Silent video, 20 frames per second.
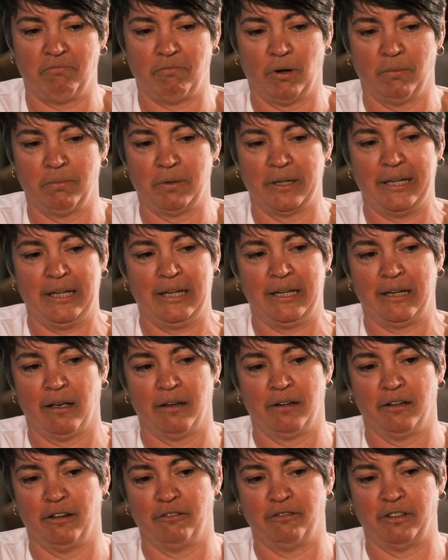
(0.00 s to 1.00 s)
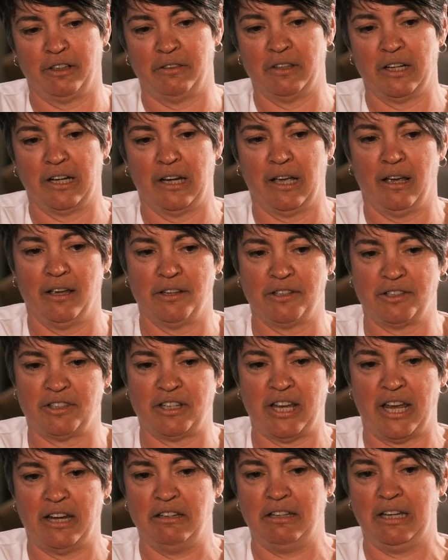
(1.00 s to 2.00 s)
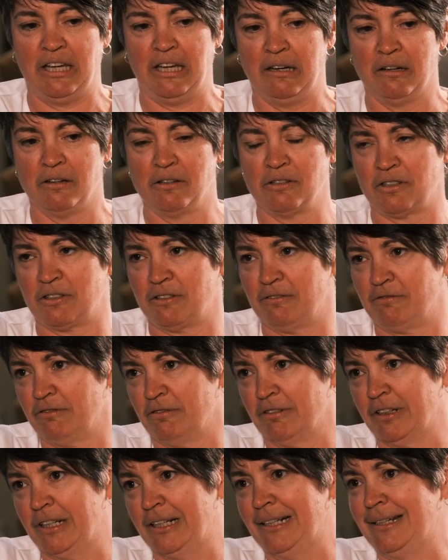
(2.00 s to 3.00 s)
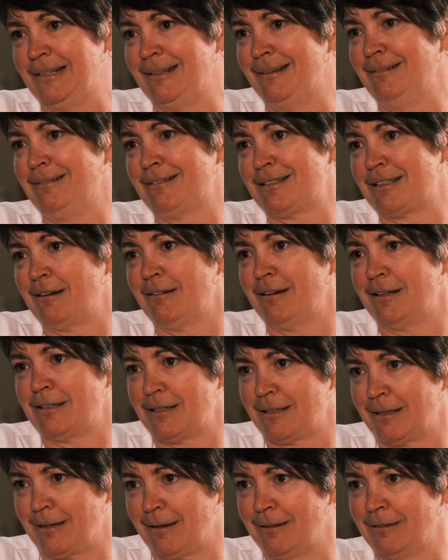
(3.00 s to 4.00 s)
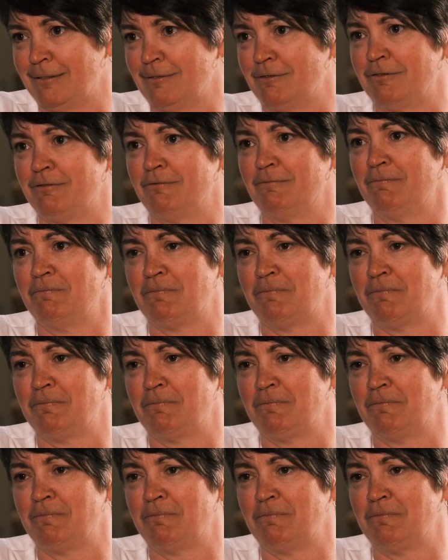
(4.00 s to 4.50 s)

probably kind of in the last 10 years have really started to kind of